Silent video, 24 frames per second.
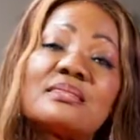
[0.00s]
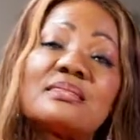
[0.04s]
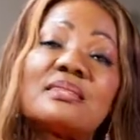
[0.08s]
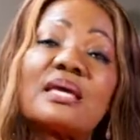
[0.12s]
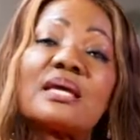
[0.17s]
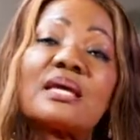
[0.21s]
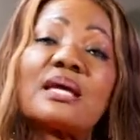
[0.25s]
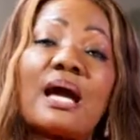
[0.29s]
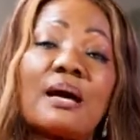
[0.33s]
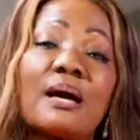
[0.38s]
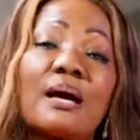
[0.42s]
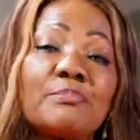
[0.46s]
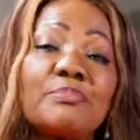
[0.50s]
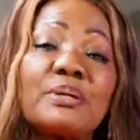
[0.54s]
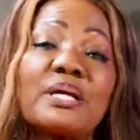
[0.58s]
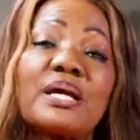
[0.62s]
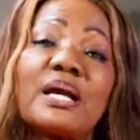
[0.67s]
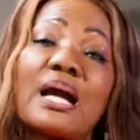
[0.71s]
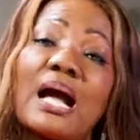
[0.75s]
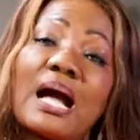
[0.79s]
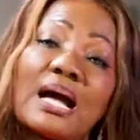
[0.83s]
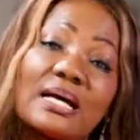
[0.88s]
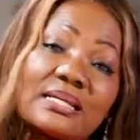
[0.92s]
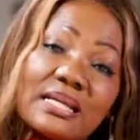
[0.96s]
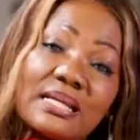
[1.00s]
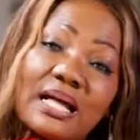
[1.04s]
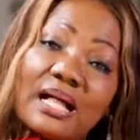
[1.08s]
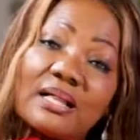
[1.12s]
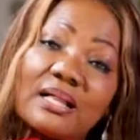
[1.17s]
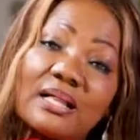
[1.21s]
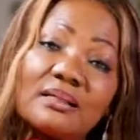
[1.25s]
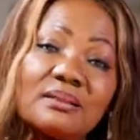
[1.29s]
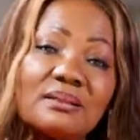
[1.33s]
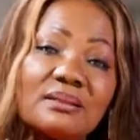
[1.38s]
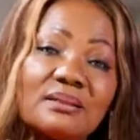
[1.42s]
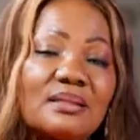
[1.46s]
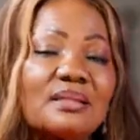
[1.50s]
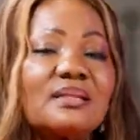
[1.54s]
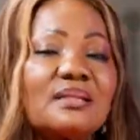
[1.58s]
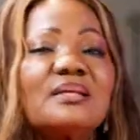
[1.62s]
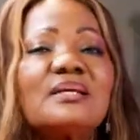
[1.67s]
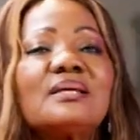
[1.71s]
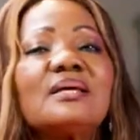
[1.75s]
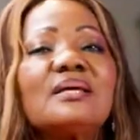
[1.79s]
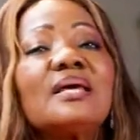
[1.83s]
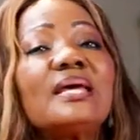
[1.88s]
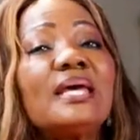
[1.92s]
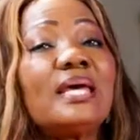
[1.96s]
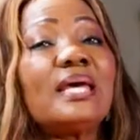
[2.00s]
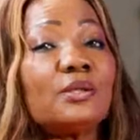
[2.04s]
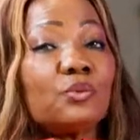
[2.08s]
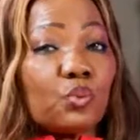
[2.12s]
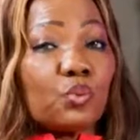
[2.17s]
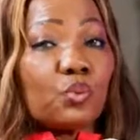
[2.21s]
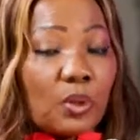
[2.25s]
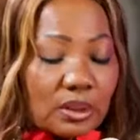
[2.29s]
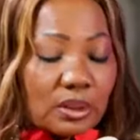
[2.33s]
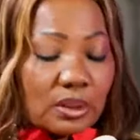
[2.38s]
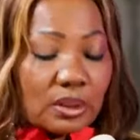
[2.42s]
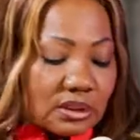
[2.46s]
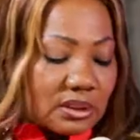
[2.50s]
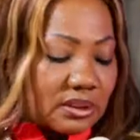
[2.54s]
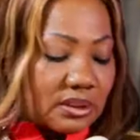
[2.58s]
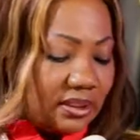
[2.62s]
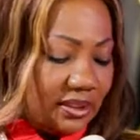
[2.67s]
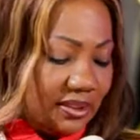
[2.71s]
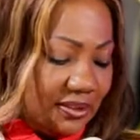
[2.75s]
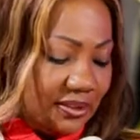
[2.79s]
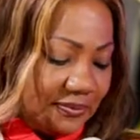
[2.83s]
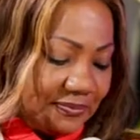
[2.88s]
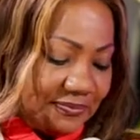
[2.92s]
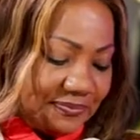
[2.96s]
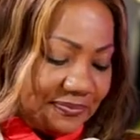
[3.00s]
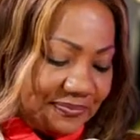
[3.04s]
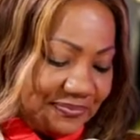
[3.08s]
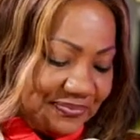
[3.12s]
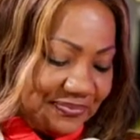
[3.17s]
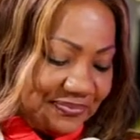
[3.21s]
they can be carnal and worldly.